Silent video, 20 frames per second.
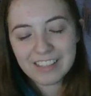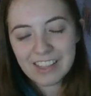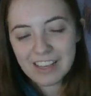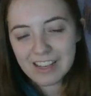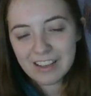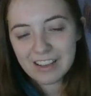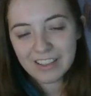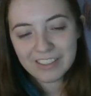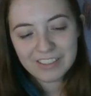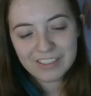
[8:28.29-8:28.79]

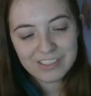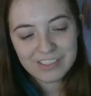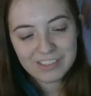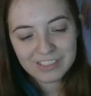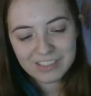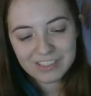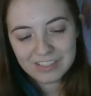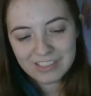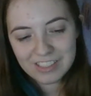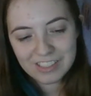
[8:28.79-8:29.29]
Yeah, I
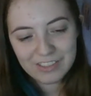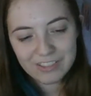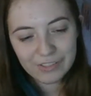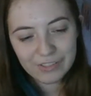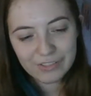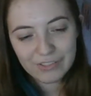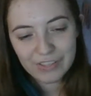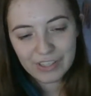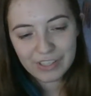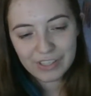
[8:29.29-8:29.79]
just did
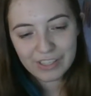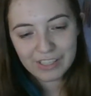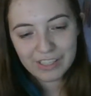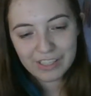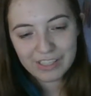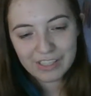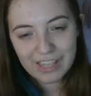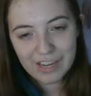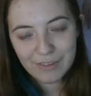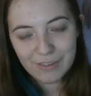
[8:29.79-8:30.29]
not think,
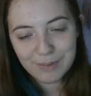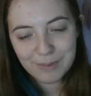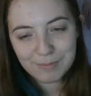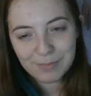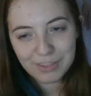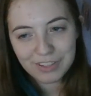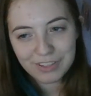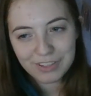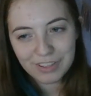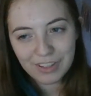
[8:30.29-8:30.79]
and now I'm
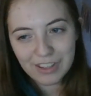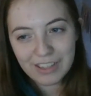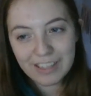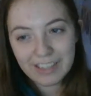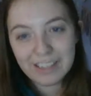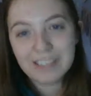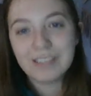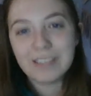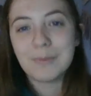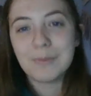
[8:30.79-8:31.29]
just
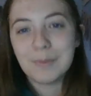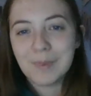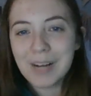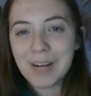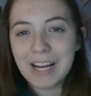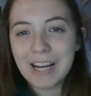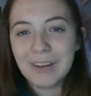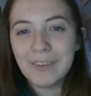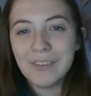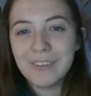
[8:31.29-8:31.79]
like,
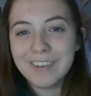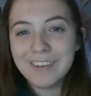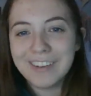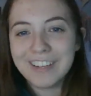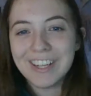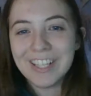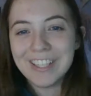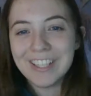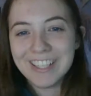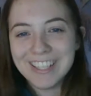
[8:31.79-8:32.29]
wow.
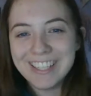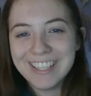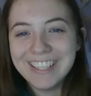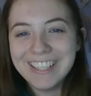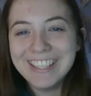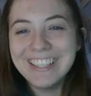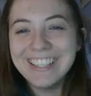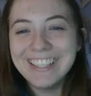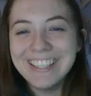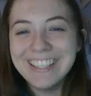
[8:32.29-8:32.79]

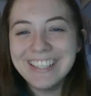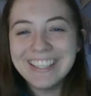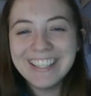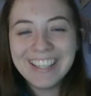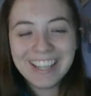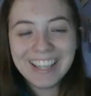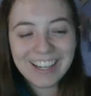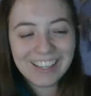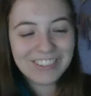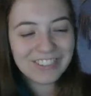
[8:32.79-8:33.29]

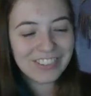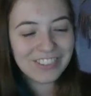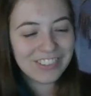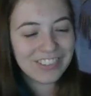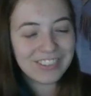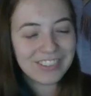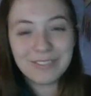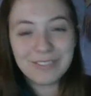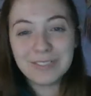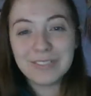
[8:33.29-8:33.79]
I thought
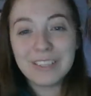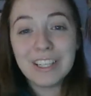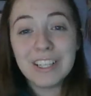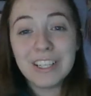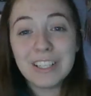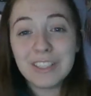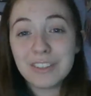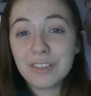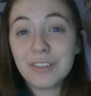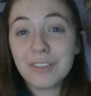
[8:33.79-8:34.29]

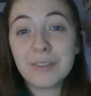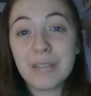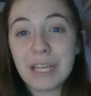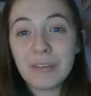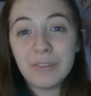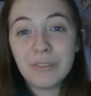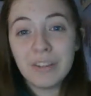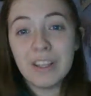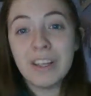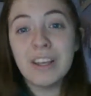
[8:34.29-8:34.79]
someone
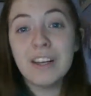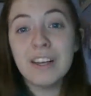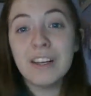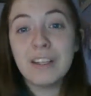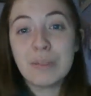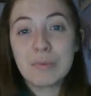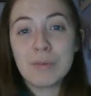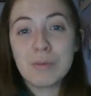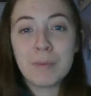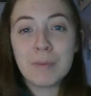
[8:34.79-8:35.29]
out there
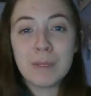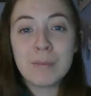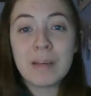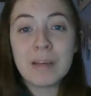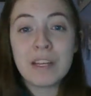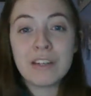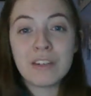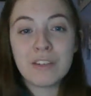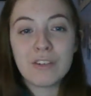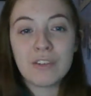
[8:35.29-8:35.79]
has probably
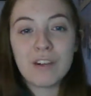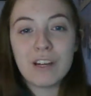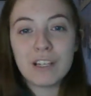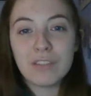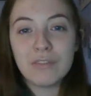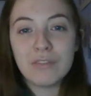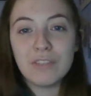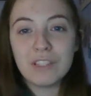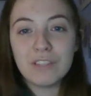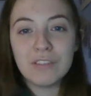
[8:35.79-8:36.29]
made a
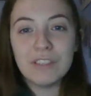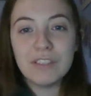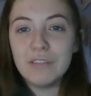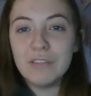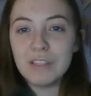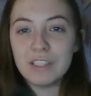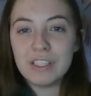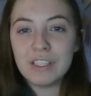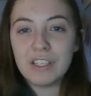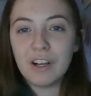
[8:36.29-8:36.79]
crack theory
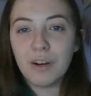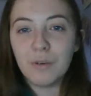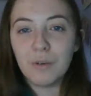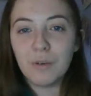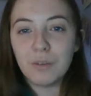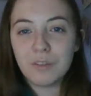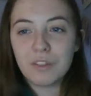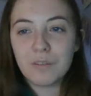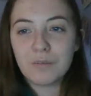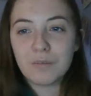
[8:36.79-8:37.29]
video
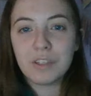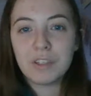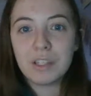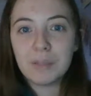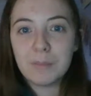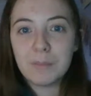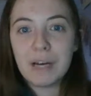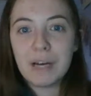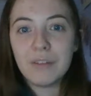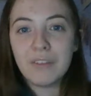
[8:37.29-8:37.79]
or something
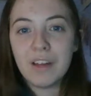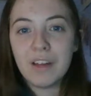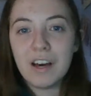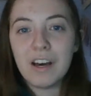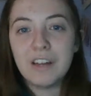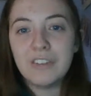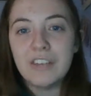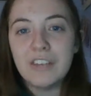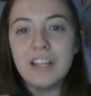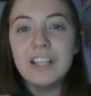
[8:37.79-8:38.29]
about
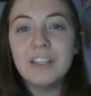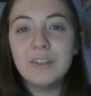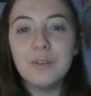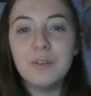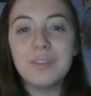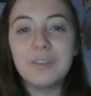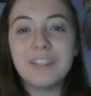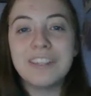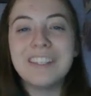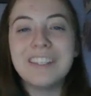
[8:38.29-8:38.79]
that, and they're
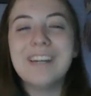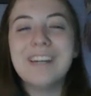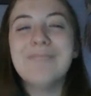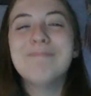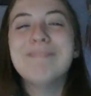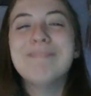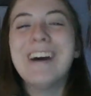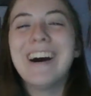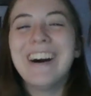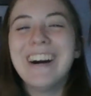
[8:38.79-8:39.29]
losing their
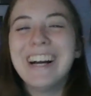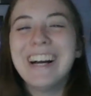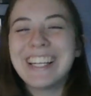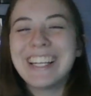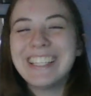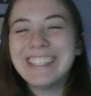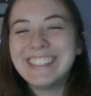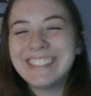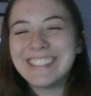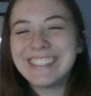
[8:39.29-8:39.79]

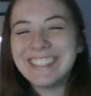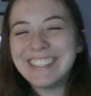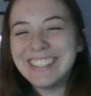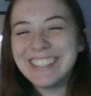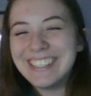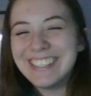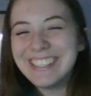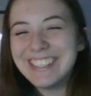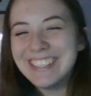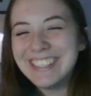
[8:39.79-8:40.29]

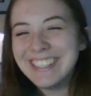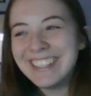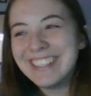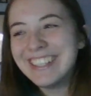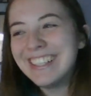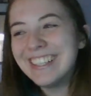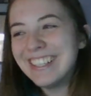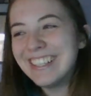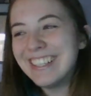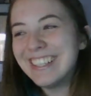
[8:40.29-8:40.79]

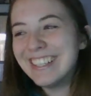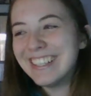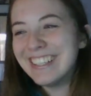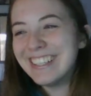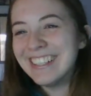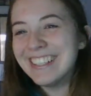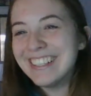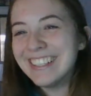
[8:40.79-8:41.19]
mind.